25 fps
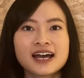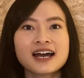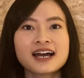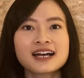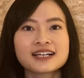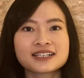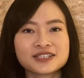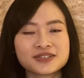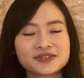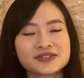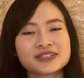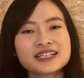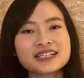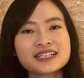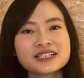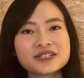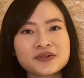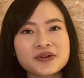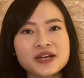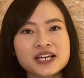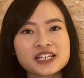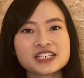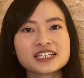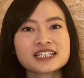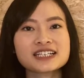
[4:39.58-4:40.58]
So this
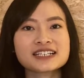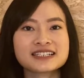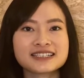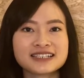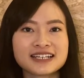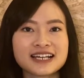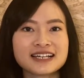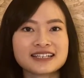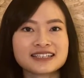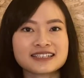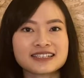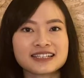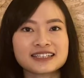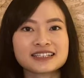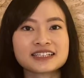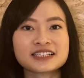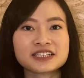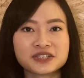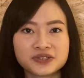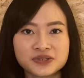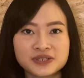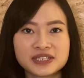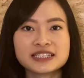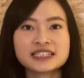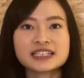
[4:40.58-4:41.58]
question is testing the
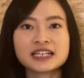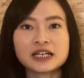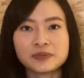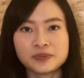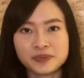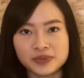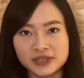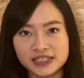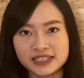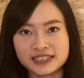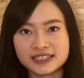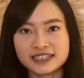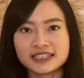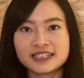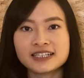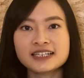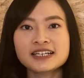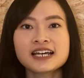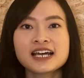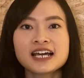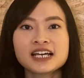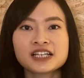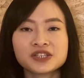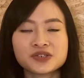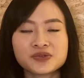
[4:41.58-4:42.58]
student's ability
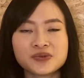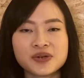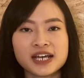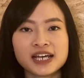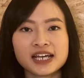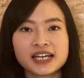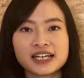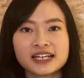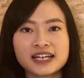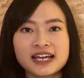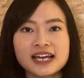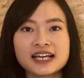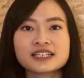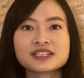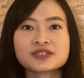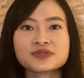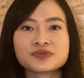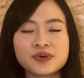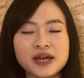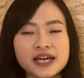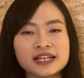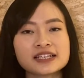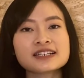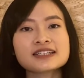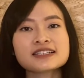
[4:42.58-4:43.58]
to recognize the
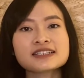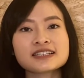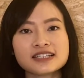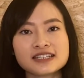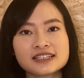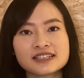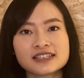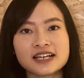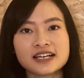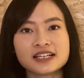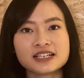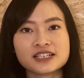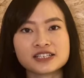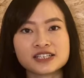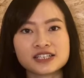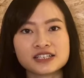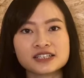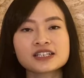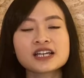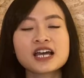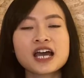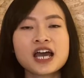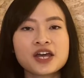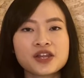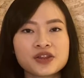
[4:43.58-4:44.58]
writer's intention
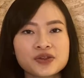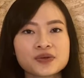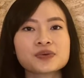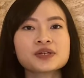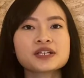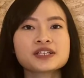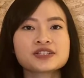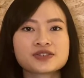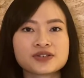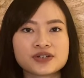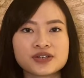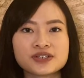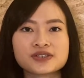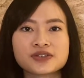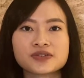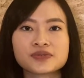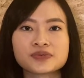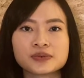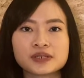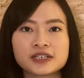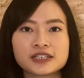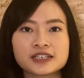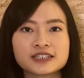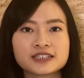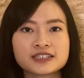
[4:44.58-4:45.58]
through his choice of
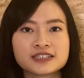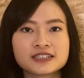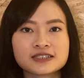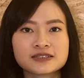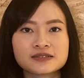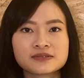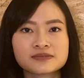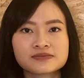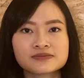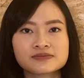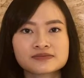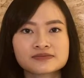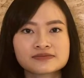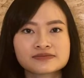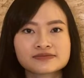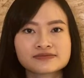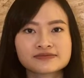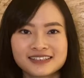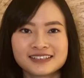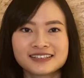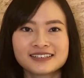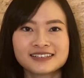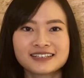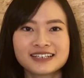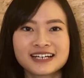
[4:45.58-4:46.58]
words.
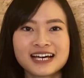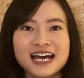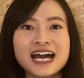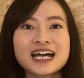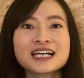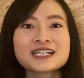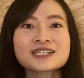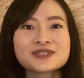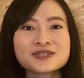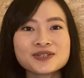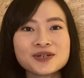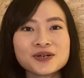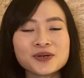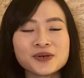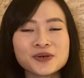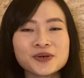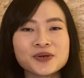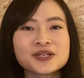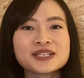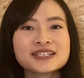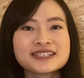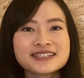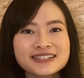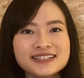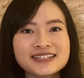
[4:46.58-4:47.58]
So,
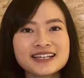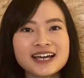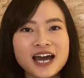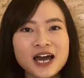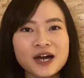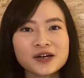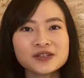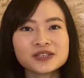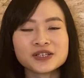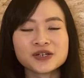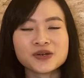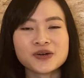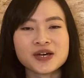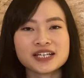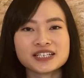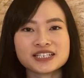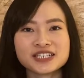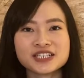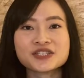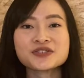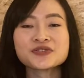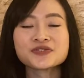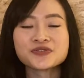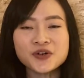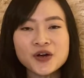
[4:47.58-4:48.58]
see how the questions
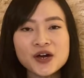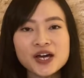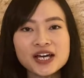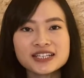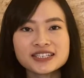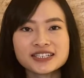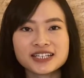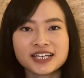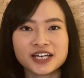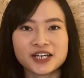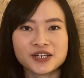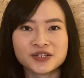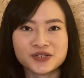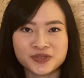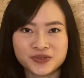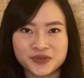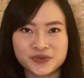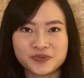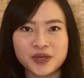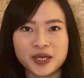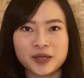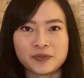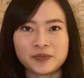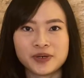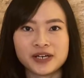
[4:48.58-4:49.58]
for a secondary school
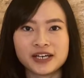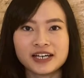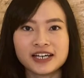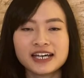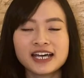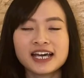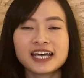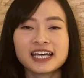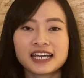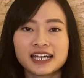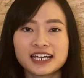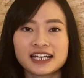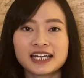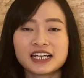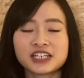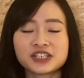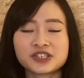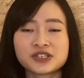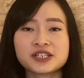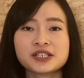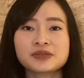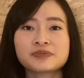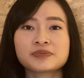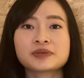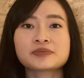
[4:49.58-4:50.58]
paper can actually
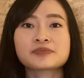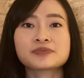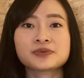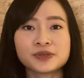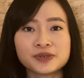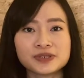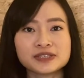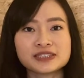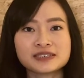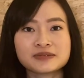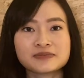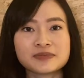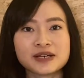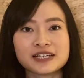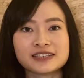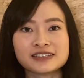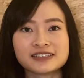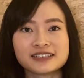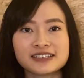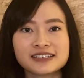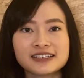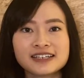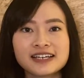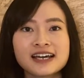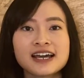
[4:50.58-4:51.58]
be more
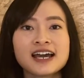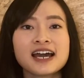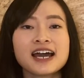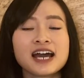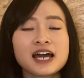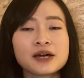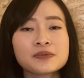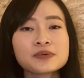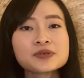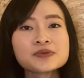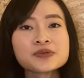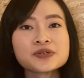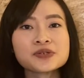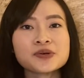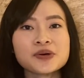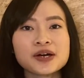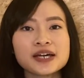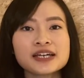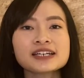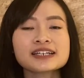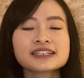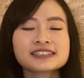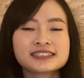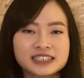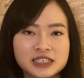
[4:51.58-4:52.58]
demanding and will require
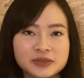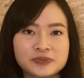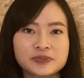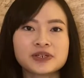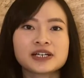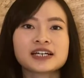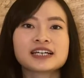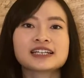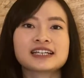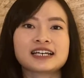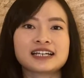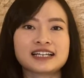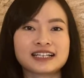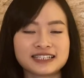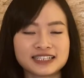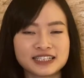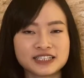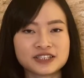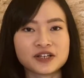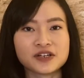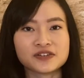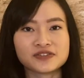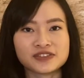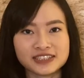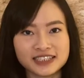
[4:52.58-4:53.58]
a deeper analysis
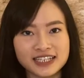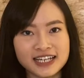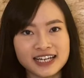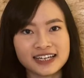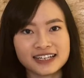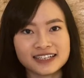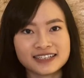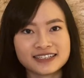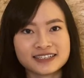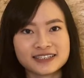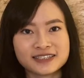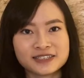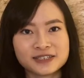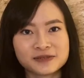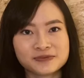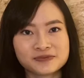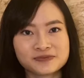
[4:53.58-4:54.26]
of the text.